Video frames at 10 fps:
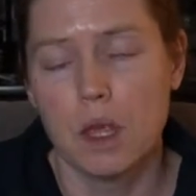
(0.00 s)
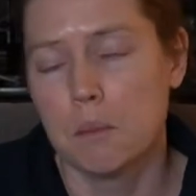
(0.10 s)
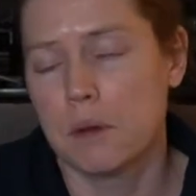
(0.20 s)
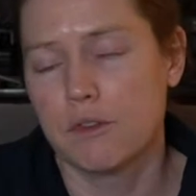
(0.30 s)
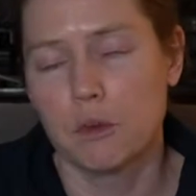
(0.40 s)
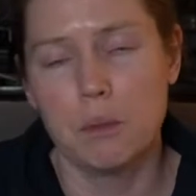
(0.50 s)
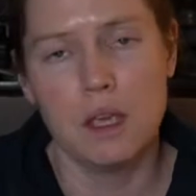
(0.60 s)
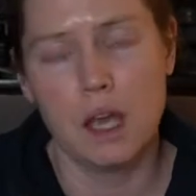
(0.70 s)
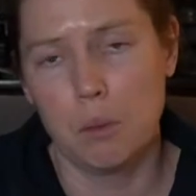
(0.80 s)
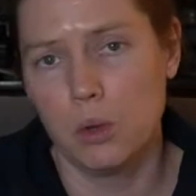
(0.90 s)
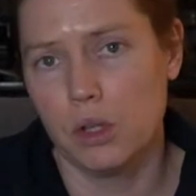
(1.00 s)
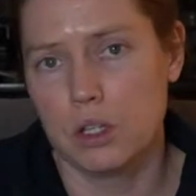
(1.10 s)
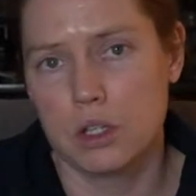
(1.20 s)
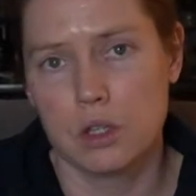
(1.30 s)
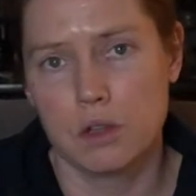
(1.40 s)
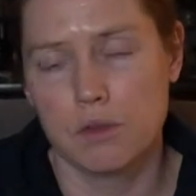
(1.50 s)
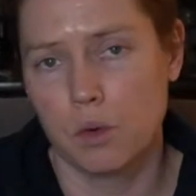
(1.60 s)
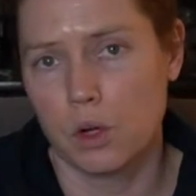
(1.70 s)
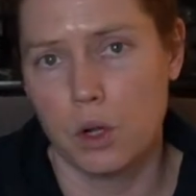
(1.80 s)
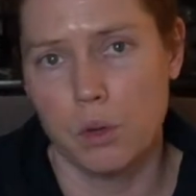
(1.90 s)
But for me, I'm willing to
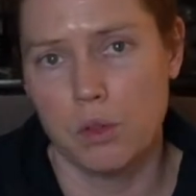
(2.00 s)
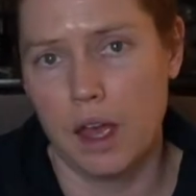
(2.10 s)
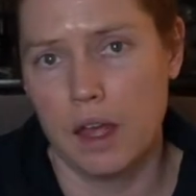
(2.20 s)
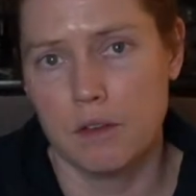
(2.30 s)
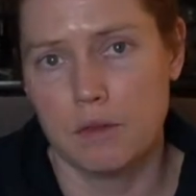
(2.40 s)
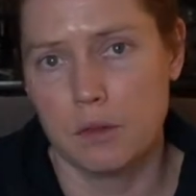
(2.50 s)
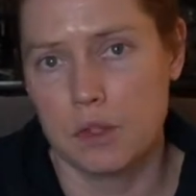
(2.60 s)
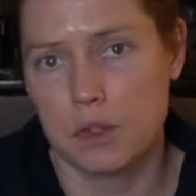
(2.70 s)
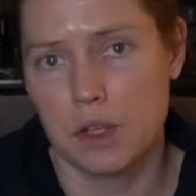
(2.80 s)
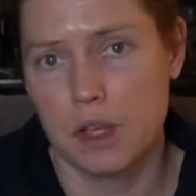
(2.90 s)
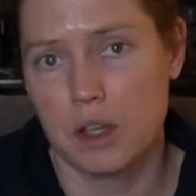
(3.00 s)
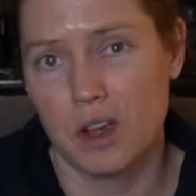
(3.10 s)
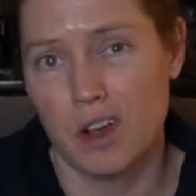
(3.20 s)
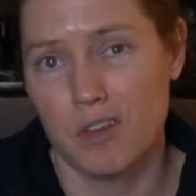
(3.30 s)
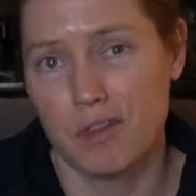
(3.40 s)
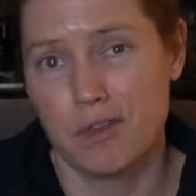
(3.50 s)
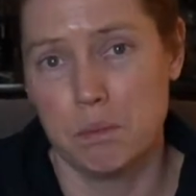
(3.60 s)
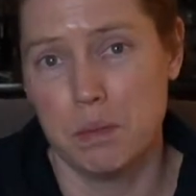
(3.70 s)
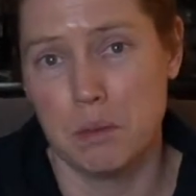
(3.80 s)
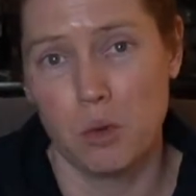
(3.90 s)
forego that for the sake of
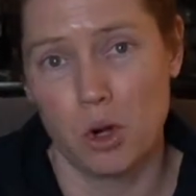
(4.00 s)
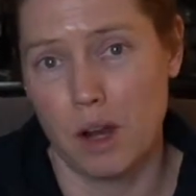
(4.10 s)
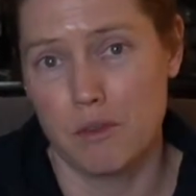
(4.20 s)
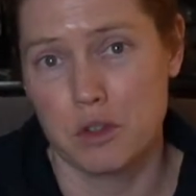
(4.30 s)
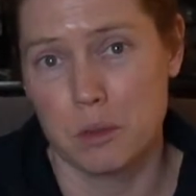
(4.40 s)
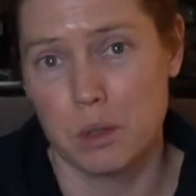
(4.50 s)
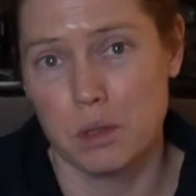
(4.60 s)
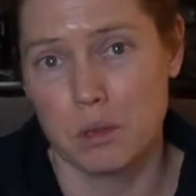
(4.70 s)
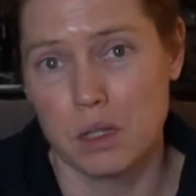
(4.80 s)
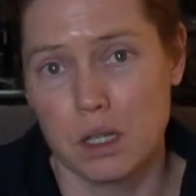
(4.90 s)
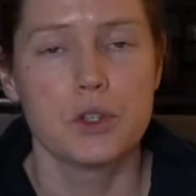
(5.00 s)
being more comfortable, really.